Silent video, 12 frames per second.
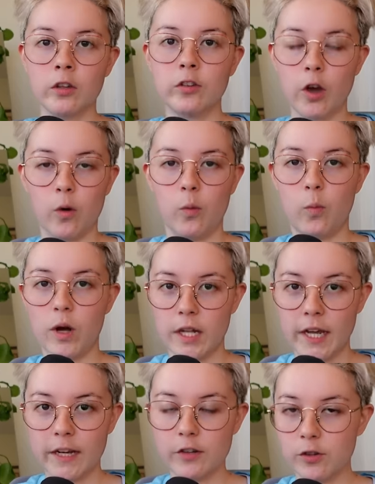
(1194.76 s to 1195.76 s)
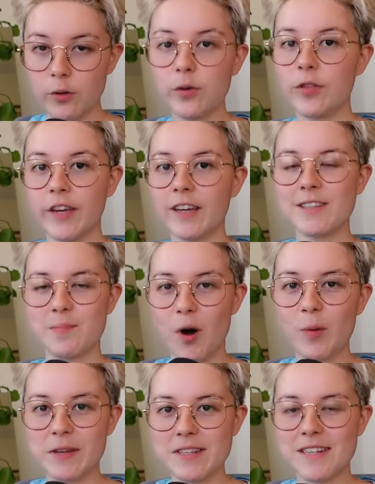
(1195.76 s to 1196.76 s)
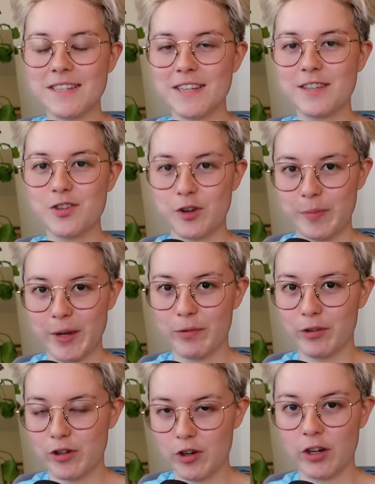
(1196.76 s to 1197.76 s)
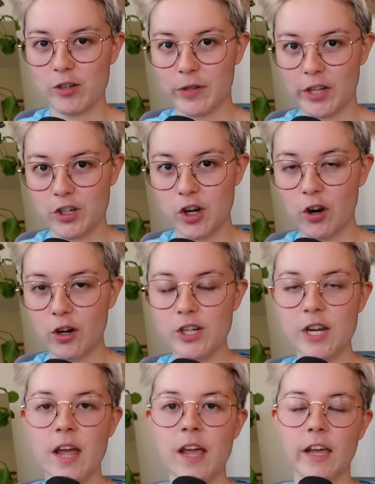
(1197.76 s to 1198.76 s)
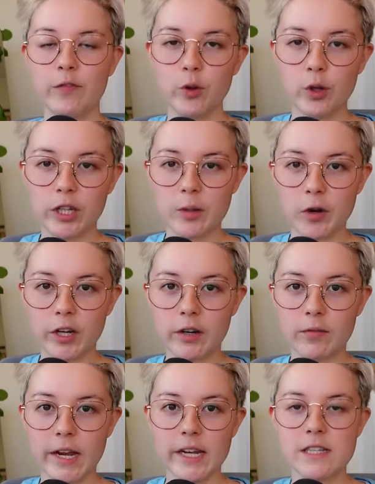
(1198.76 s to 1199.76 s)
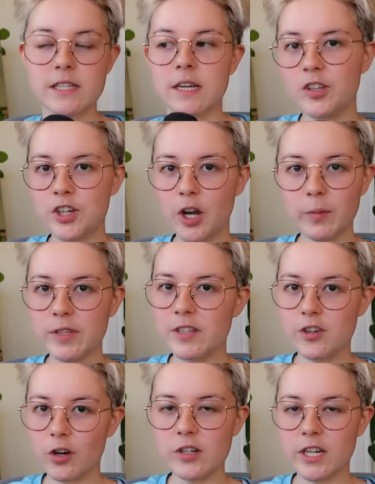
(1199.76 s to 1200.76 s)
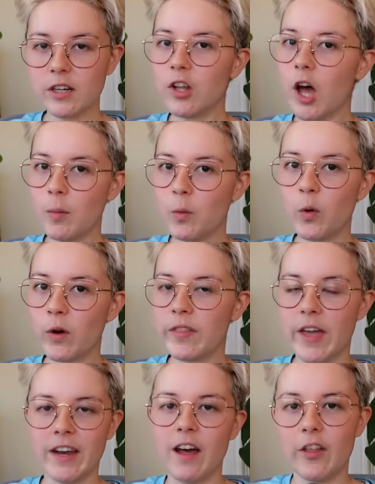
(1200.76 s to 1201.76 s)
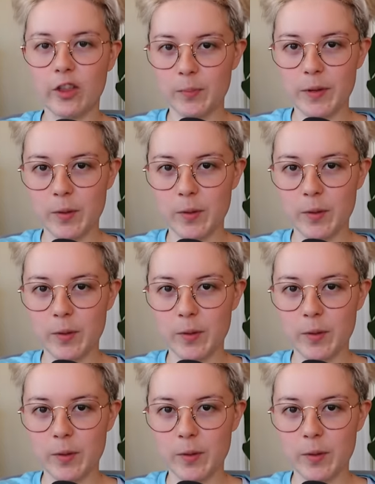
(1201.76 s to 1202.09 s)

So, while I do think small businesses should be able to charge what they charge, if you look at the market rates, Shelby's charging a lot more than other